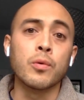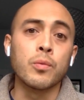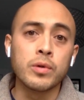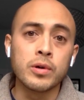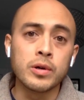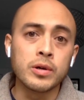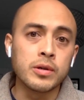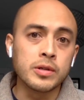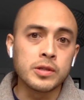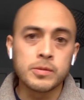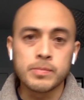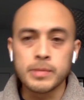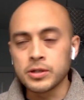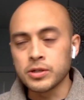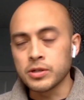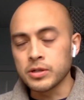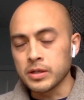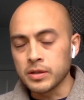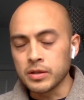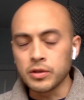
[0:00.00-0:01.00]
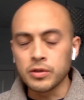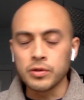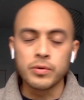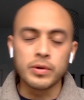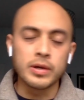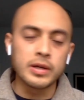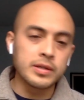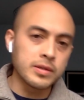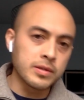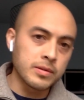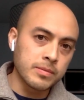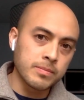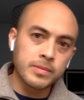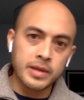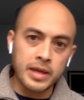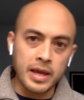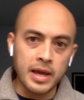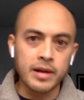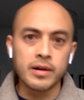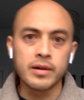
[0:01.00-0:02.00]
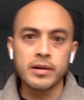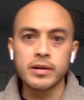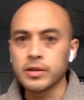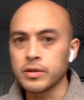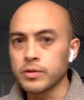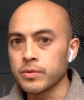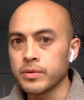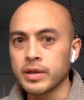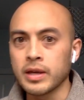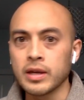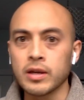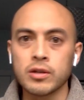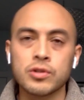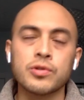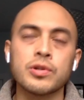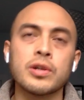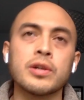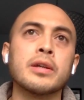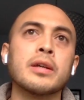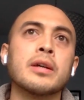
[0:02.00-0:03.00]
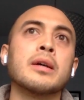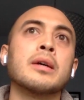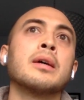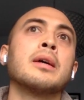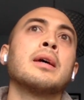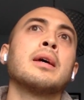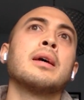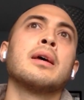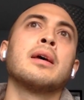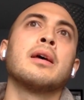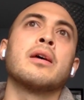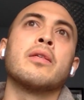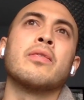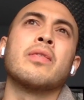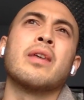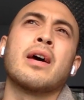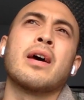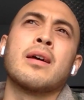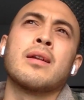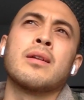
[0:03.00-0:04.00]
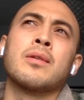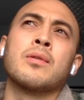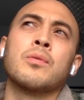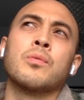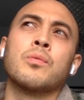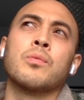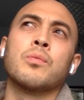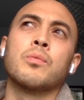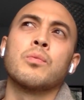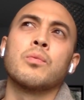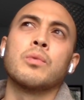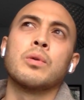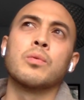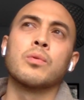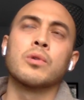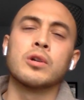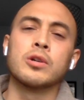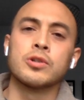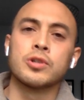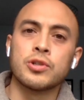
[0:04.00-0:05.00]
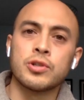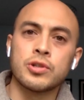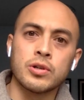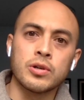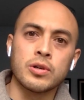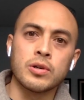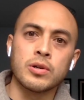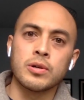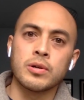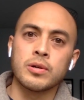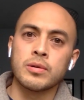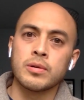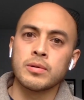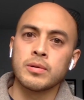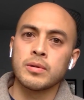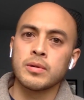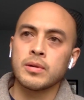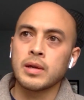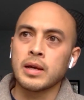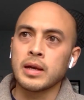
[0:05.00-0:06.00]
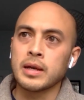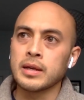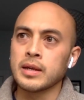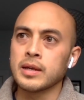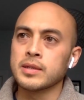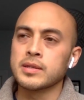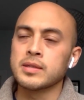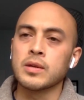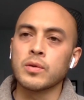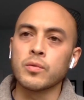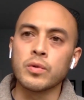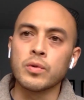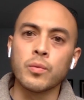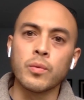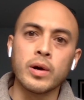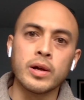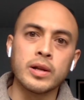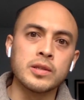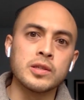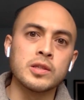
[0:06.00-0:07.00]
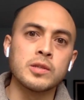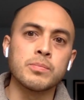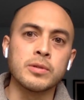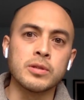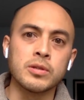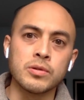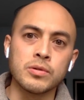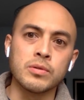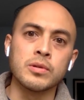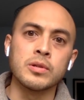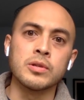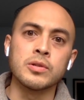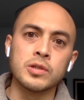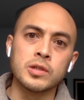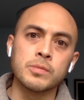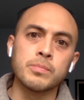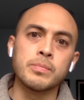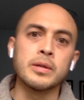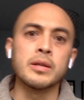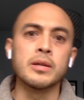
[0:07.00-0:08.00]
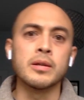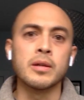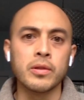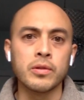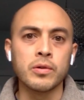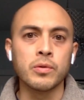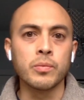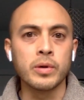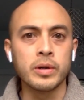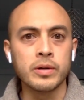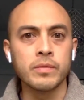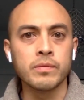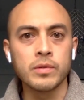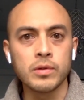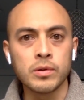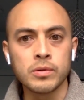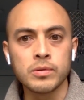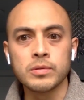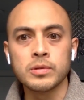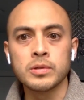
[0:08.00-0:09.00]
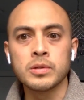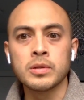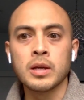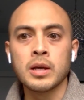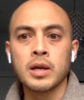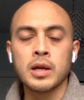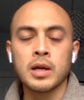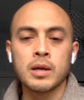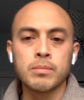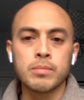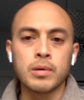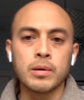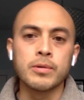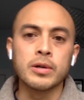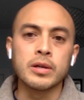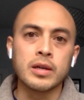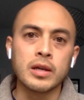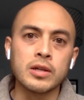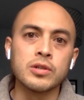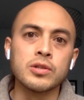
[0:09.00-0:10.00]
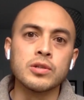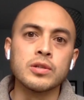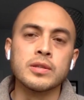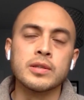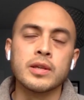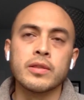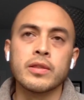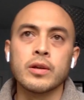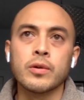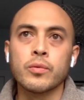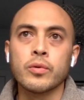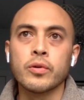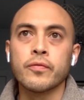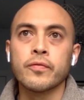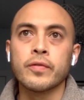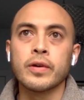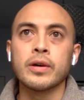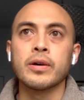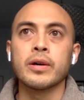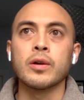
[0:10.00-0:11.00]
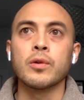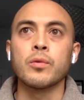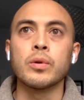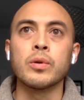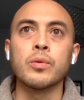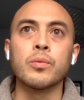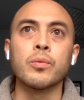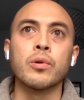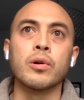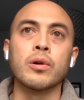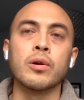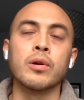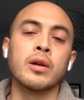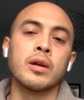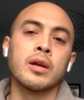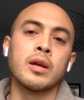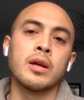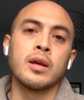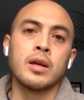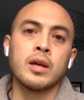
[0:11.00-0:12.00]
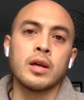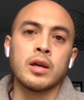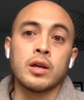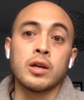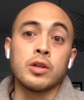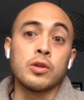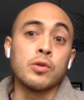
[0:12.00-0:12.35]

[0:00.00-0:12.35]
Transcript: around the world, especially in the U.S., Canada, UK, Australia, that we weren't sure, I guess, that we wanted Spittoon to just be another one of those publications. I think we felt like we were